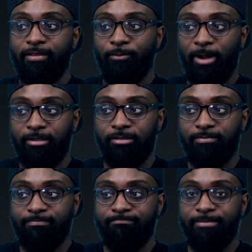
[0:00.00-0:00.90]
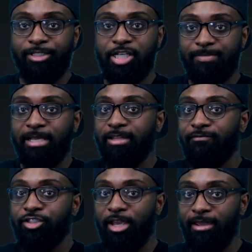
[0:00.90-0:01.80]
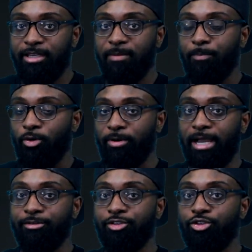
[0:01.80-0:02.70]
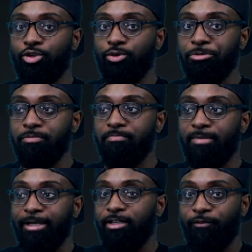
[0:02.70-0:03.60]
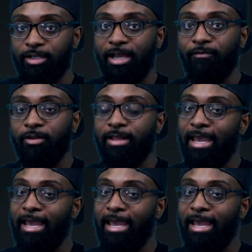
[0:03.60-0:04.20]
well, it seems like they've taken pronouns to a different level.